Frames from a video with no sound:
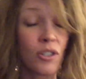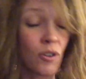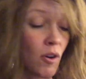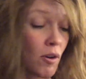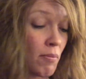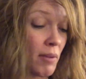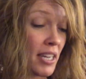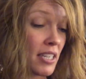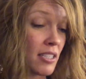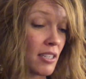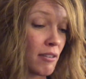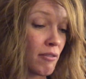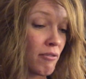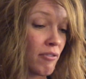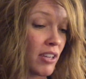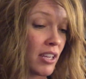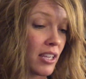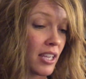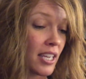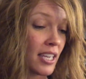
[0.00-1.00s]
your romantic
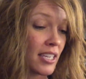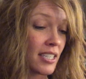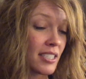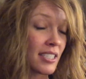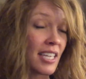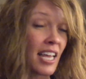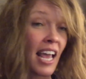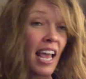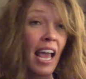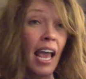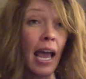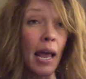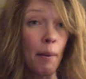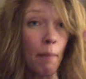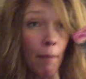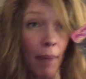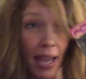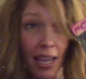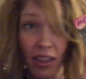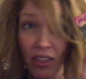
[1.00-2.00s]
feelings
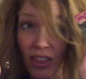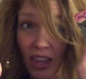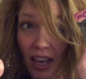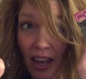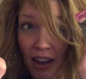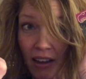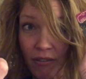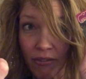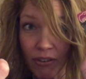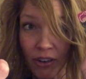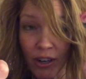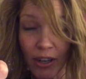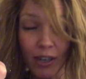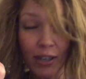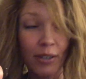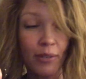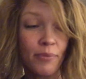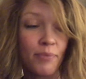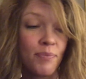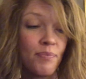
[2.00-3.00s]
and make the
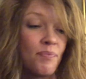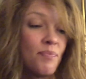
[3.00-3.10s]
effort.